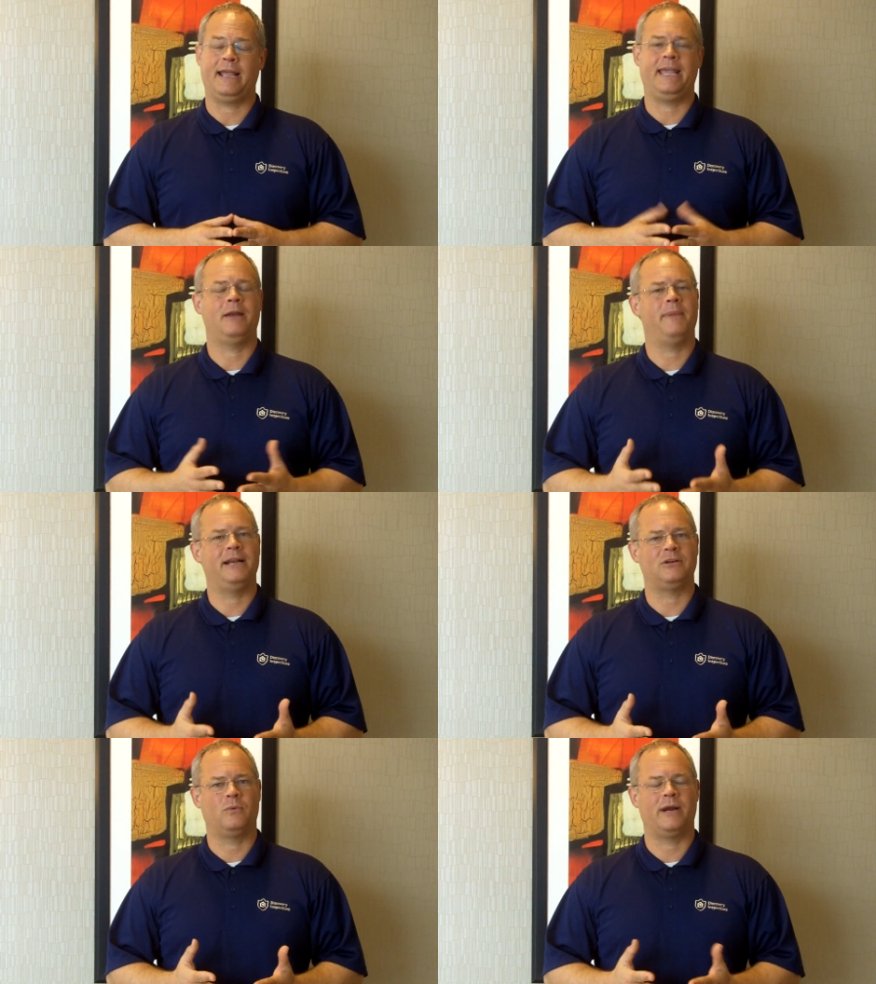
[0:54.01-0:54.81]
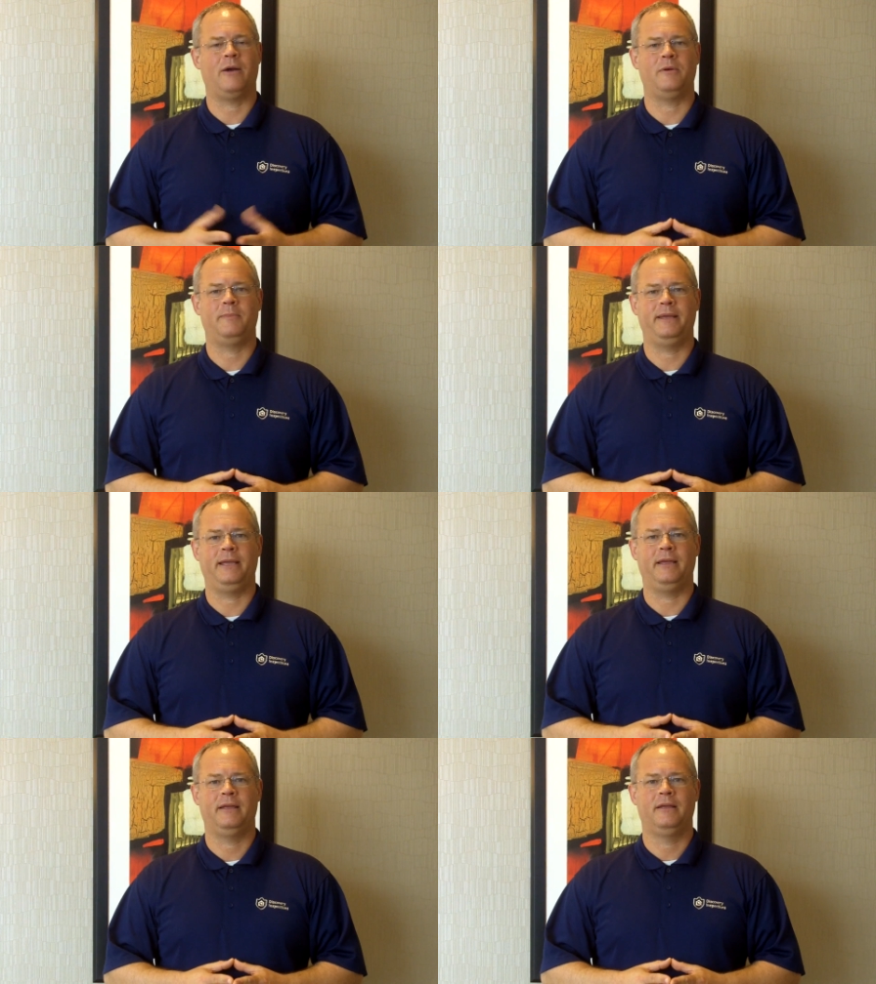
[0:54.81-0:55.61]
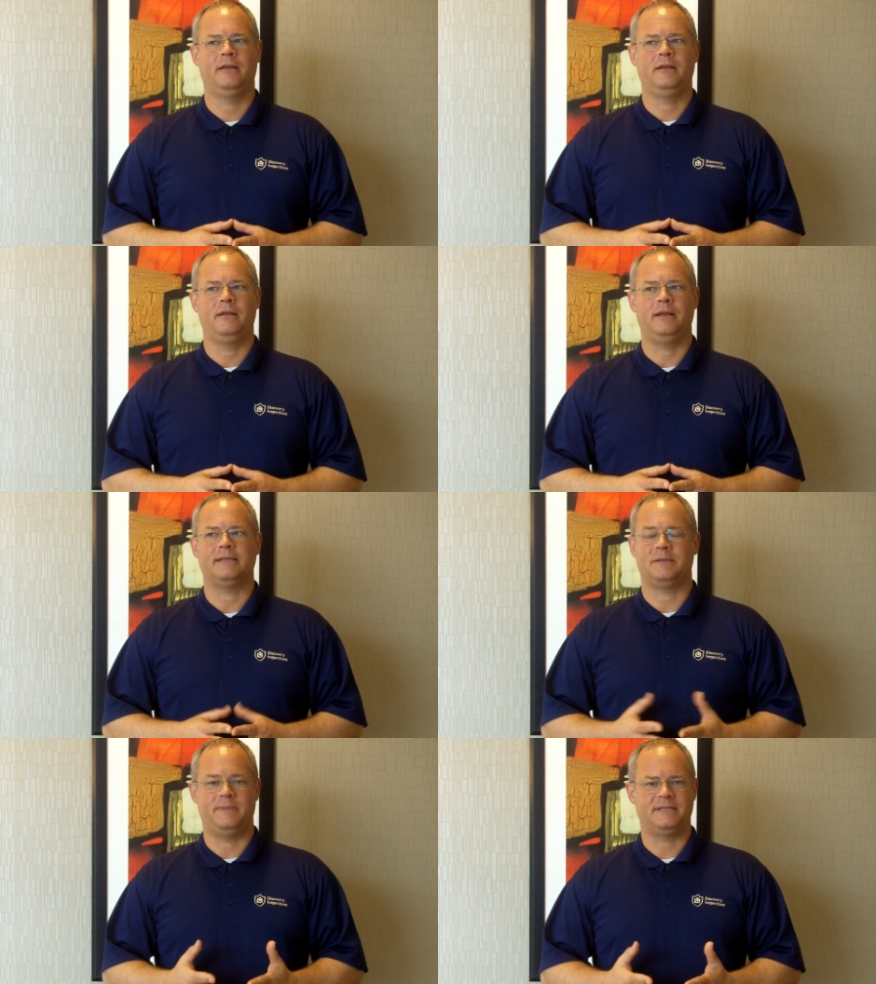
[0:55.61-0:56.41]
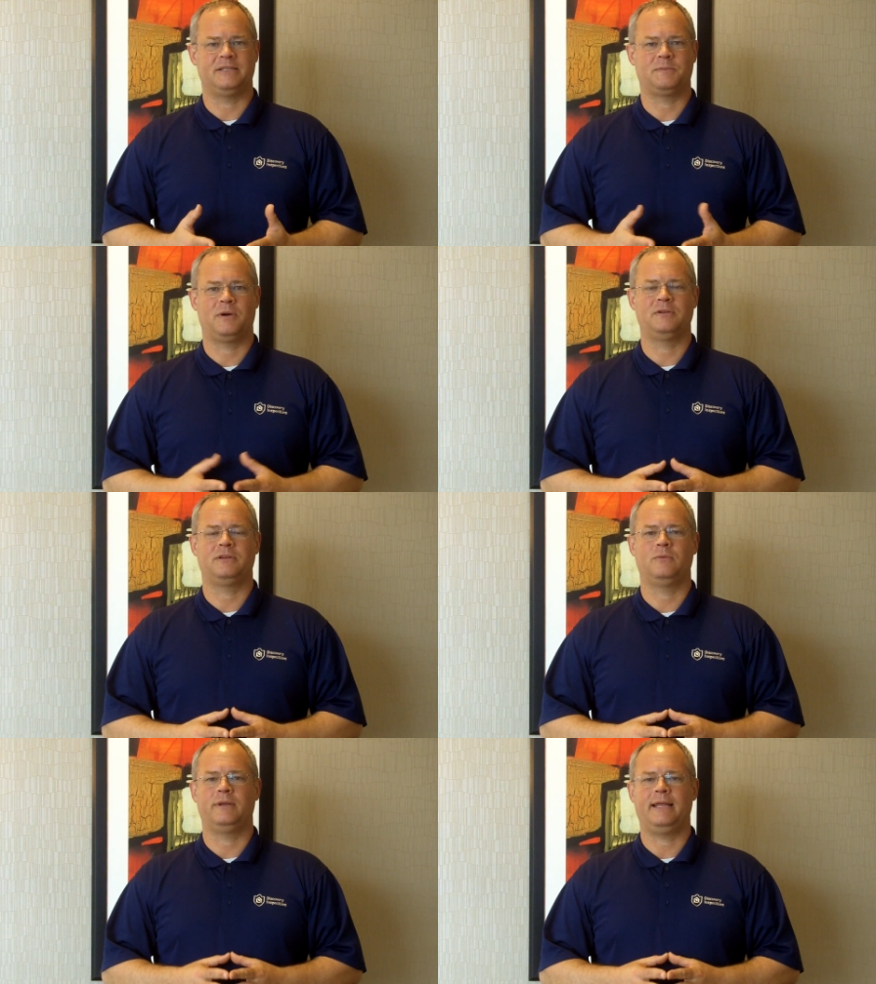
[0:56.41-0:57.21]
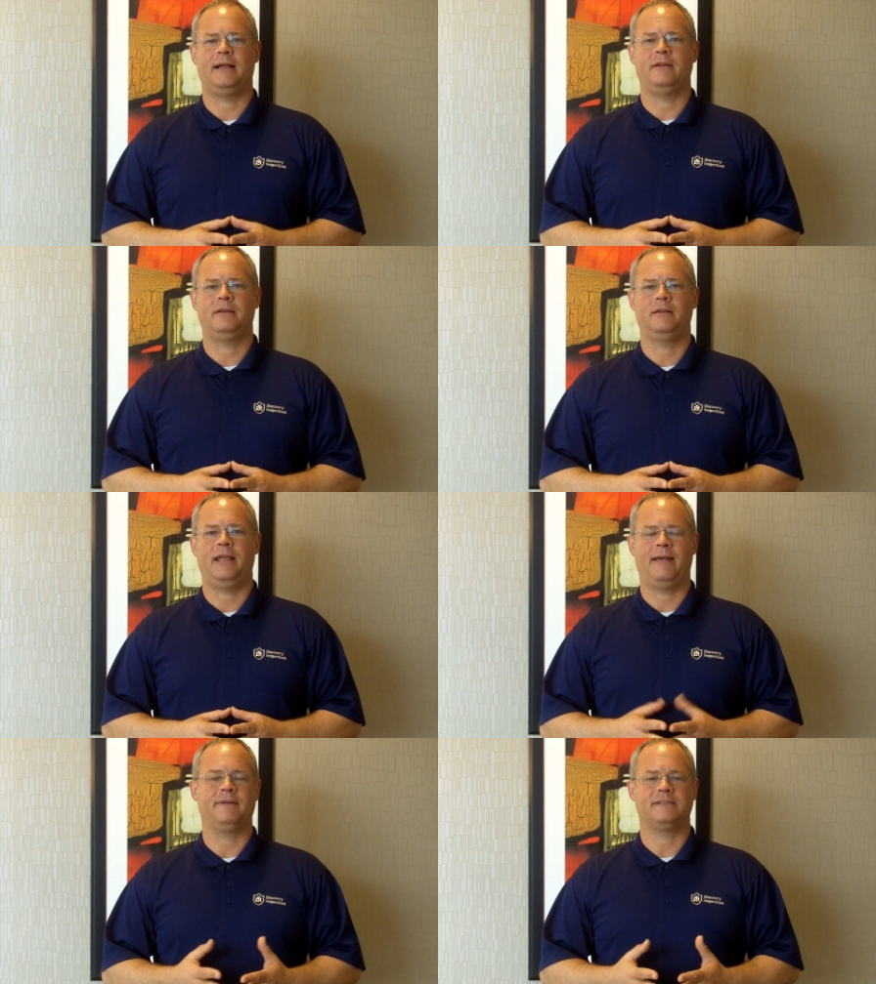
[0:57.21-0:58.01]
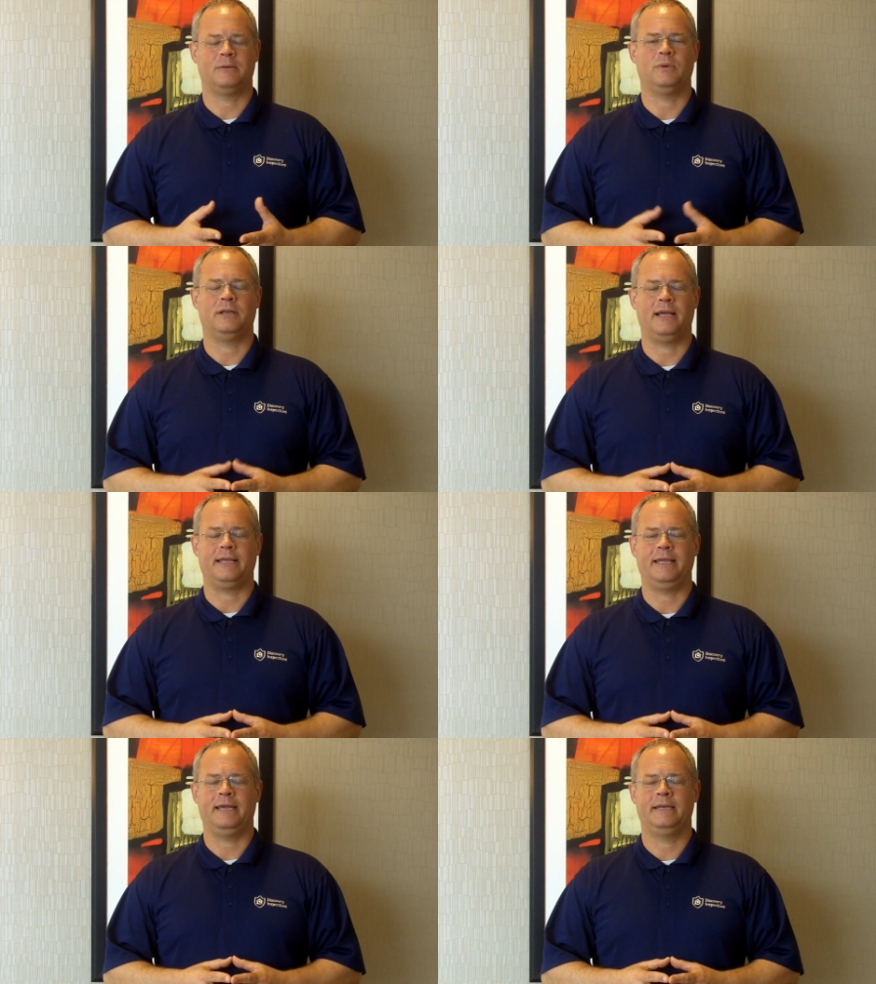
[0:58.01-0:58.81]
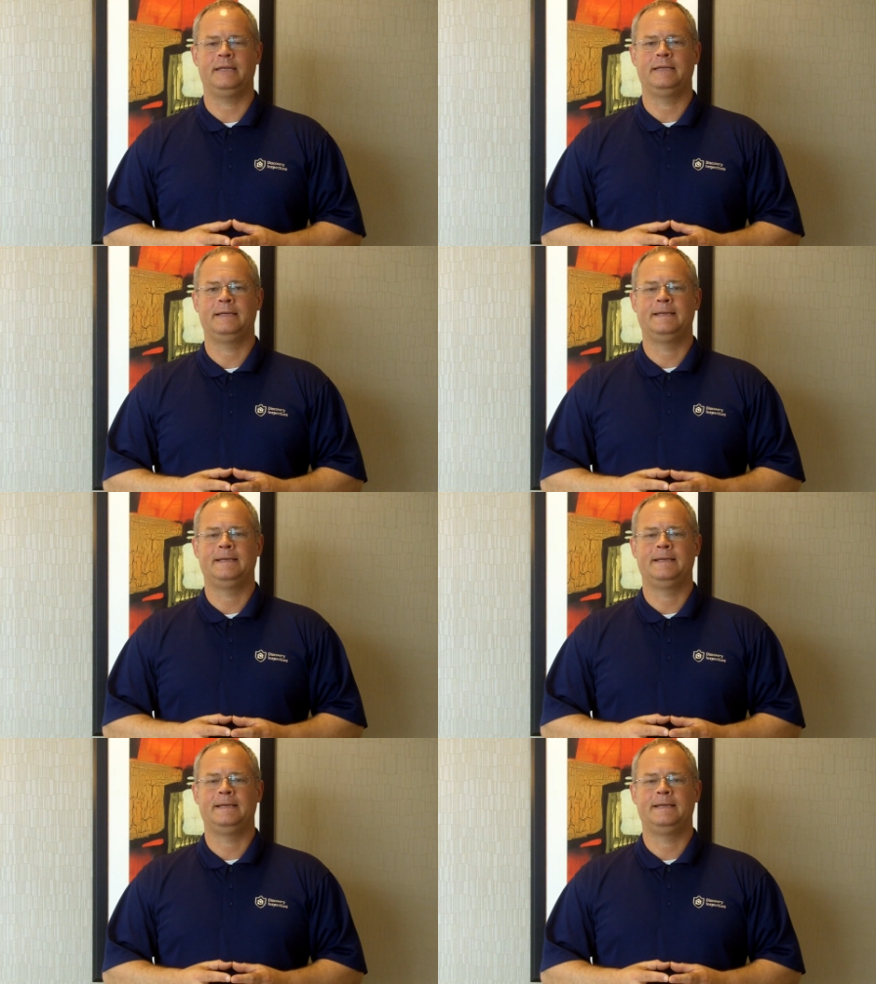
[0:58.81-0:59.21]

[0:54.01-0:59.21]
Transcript: I can't imagine where I would be as a business person without having someone like Ken.